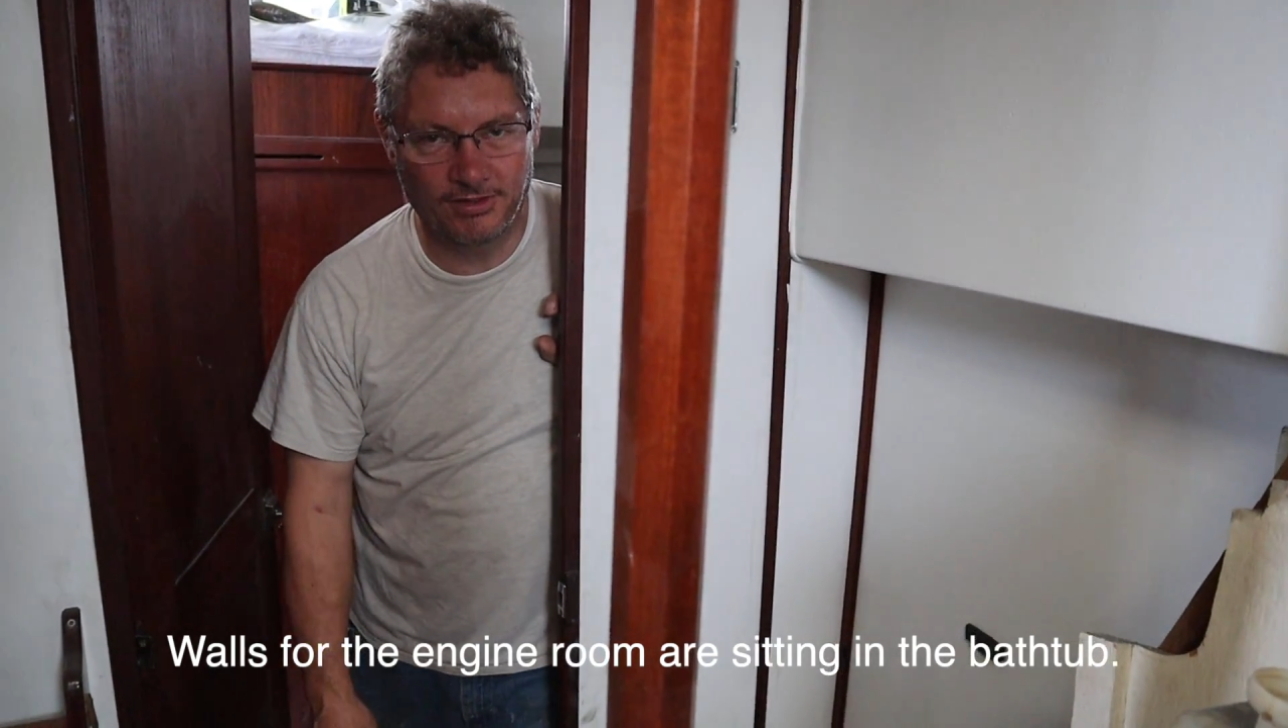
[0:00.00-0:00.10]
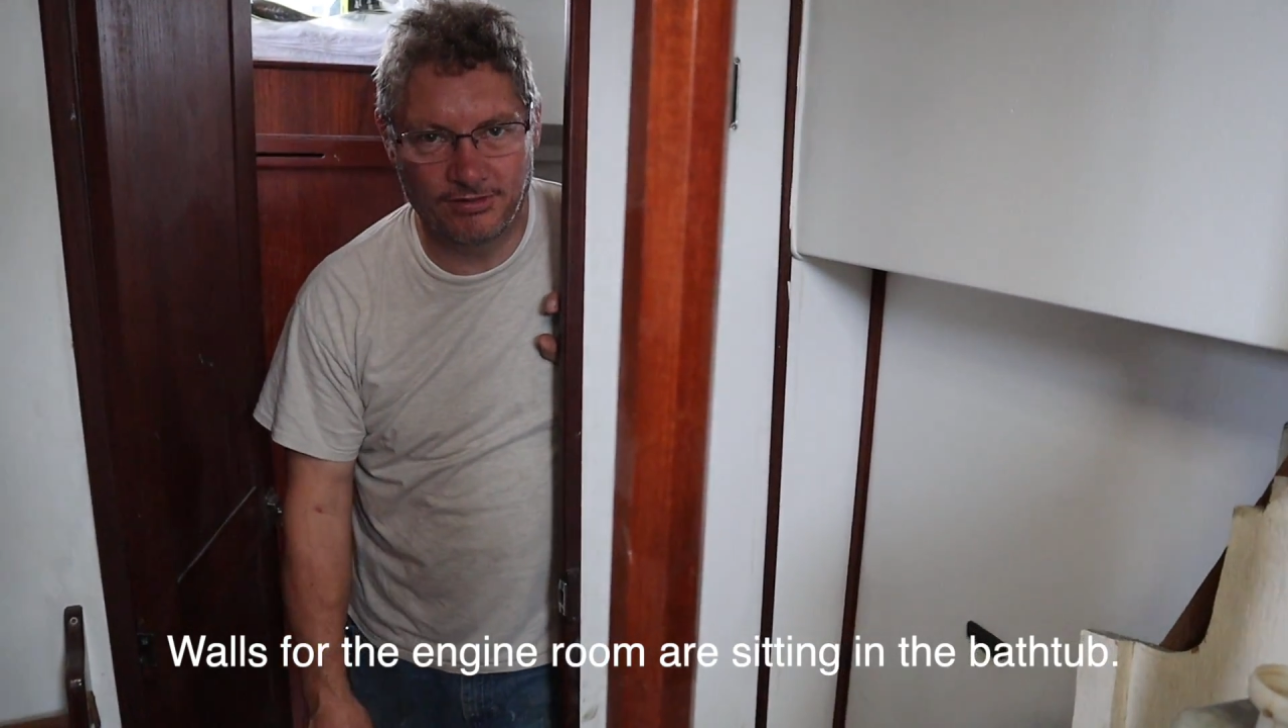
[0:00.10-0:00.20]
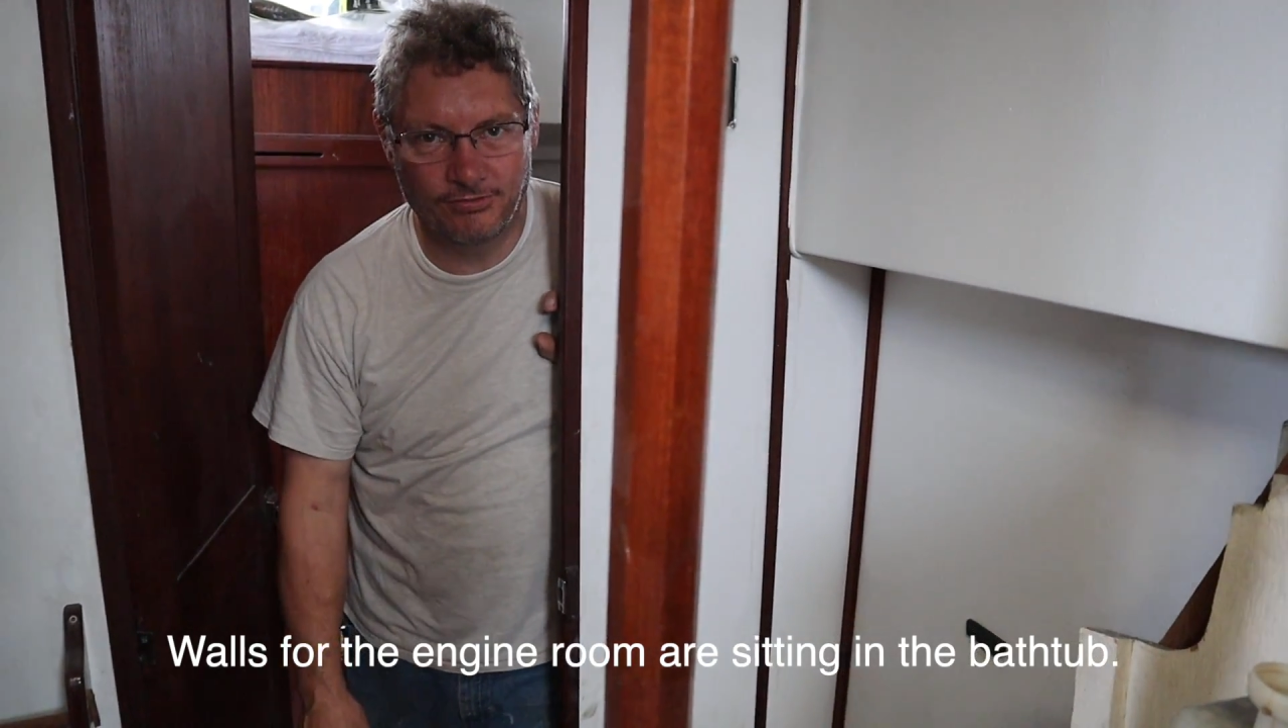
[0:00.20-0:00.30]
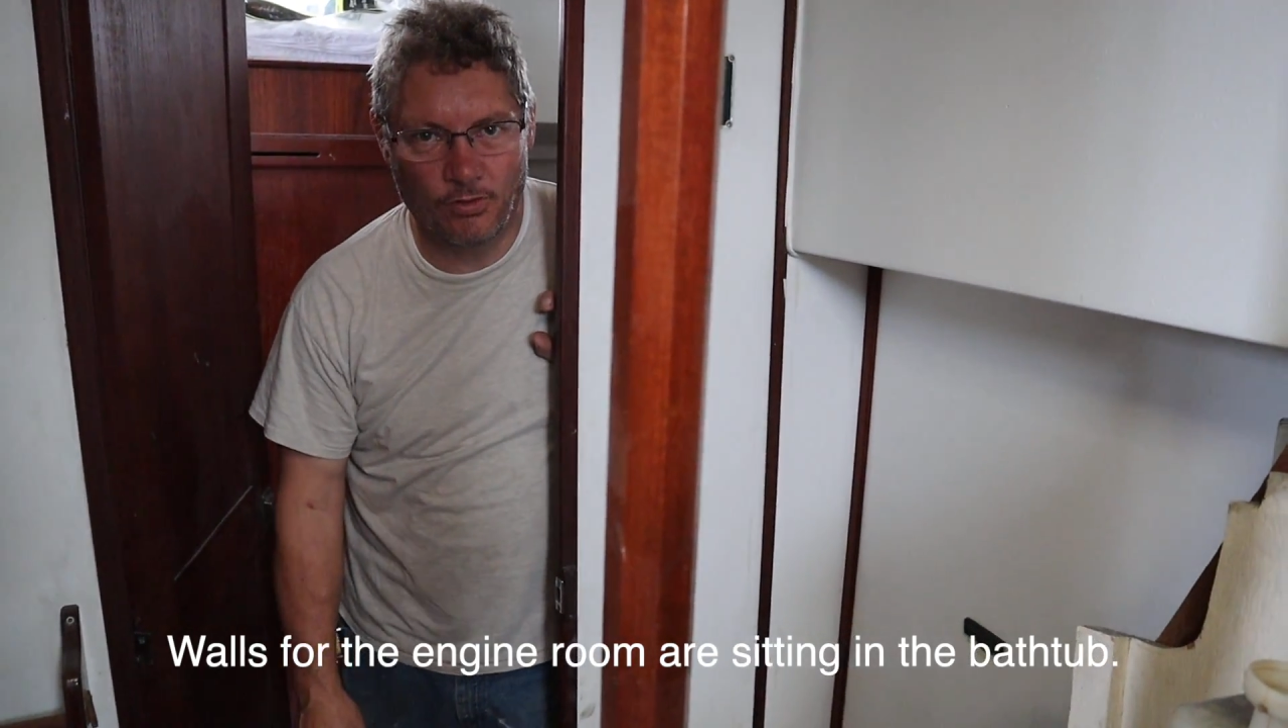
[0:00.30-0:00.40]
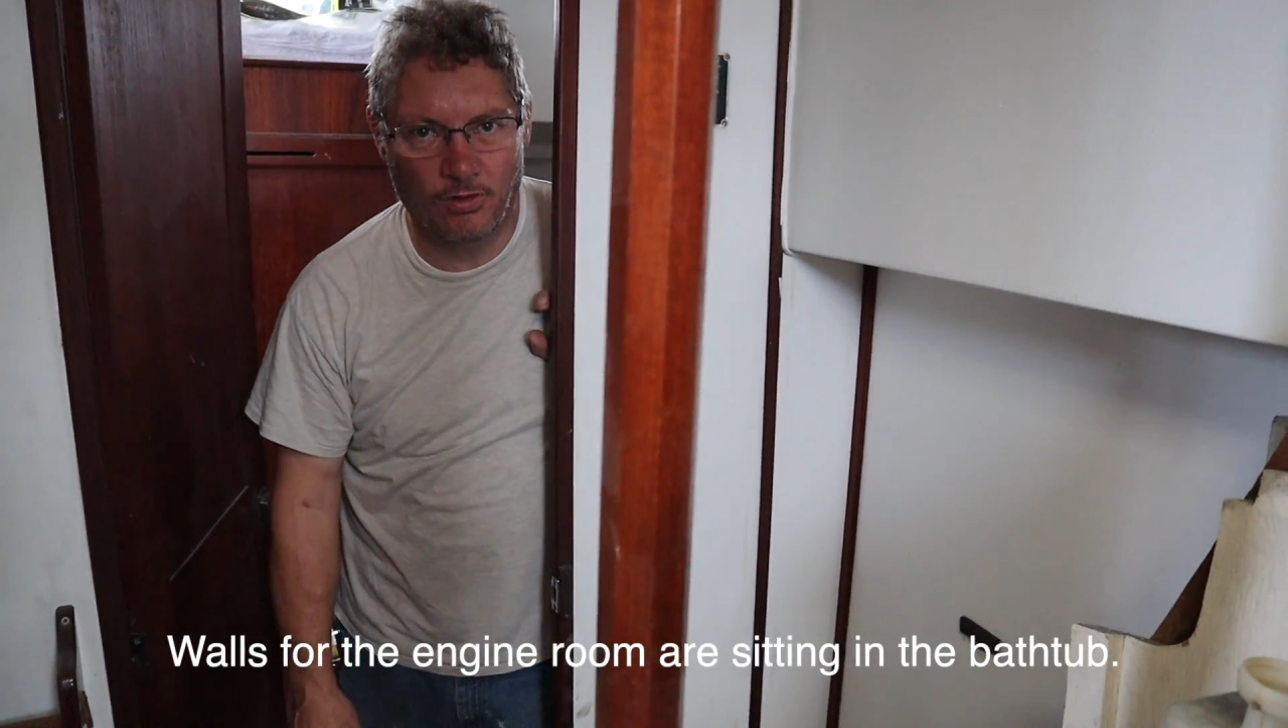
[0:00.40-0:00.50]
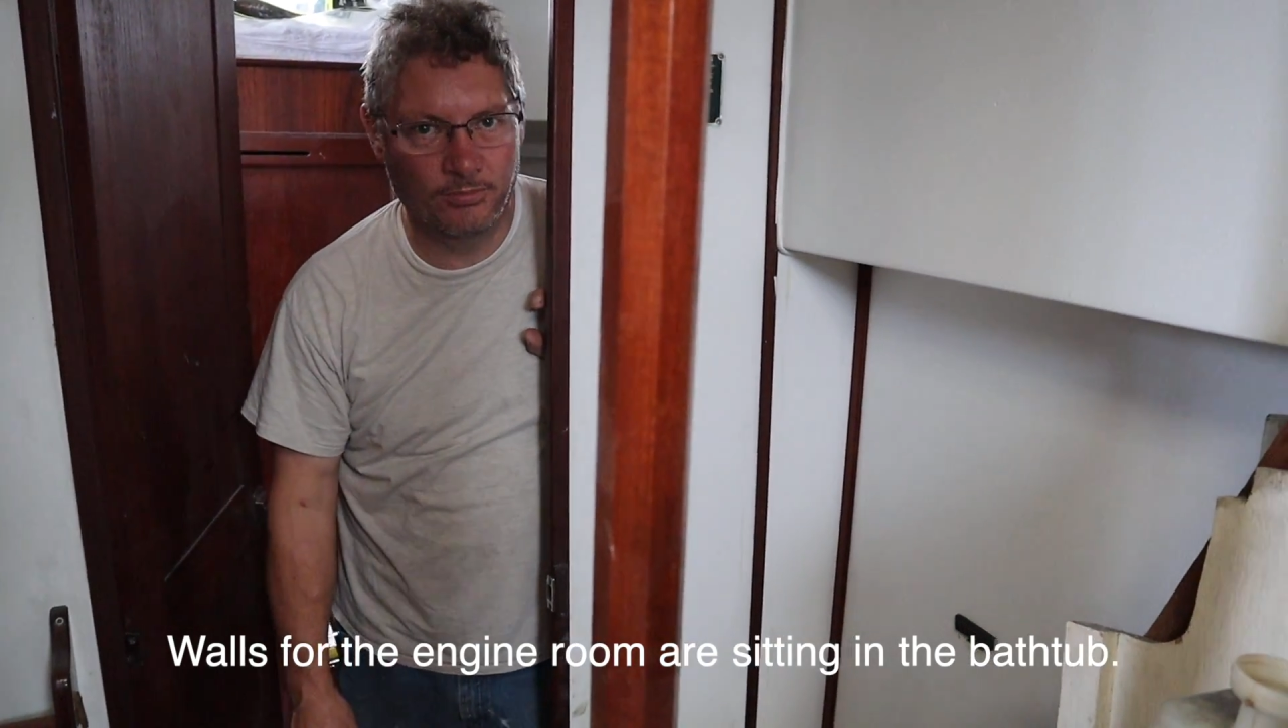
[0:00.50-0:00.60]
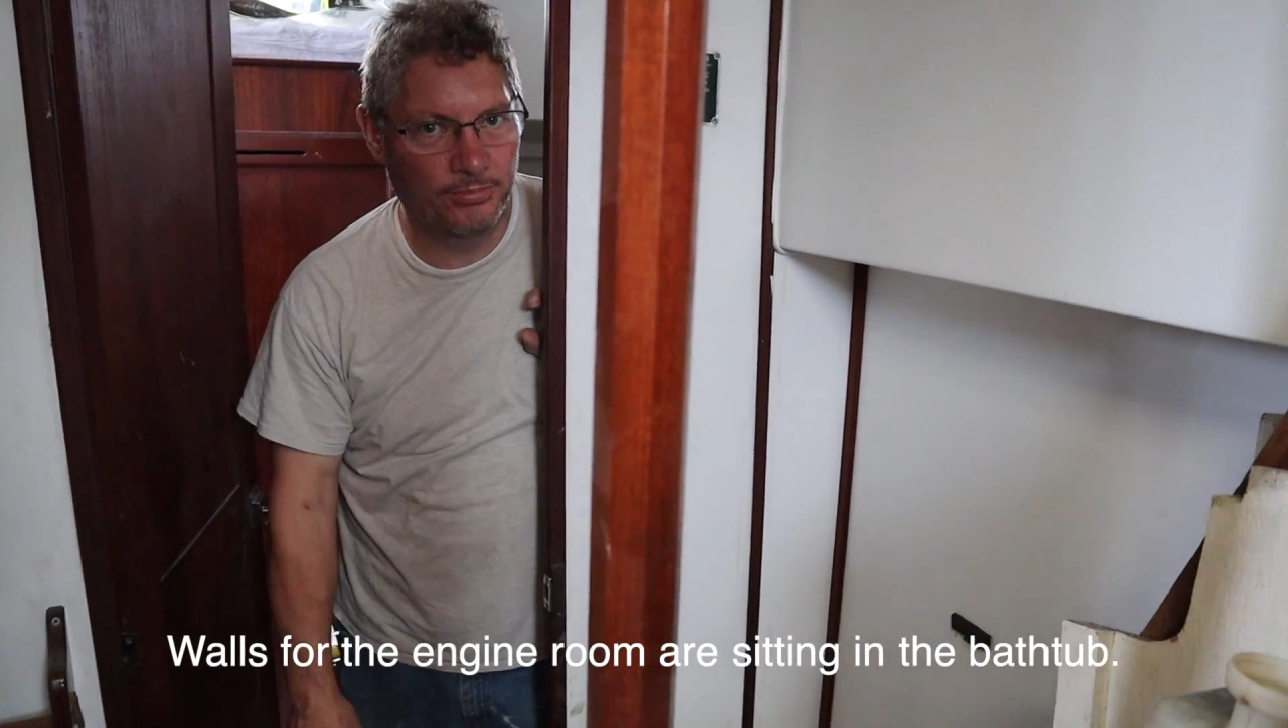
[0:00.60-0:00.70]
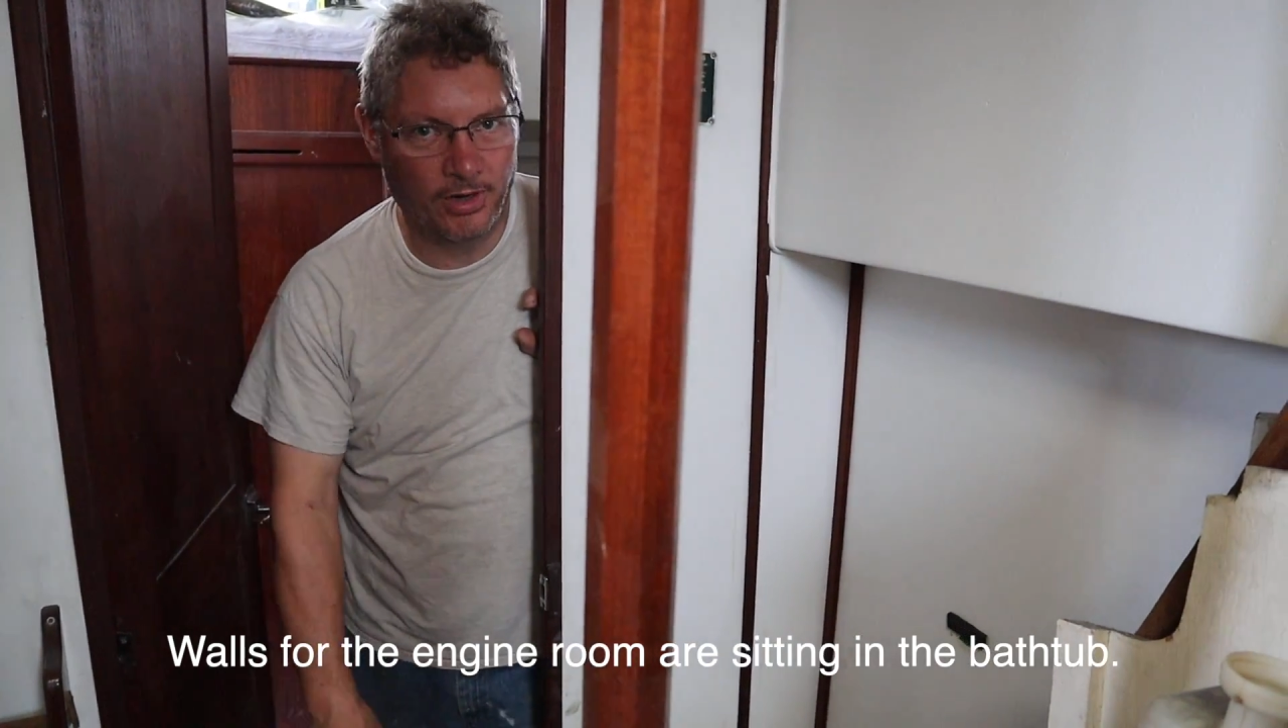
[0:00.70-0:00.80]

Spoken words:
that form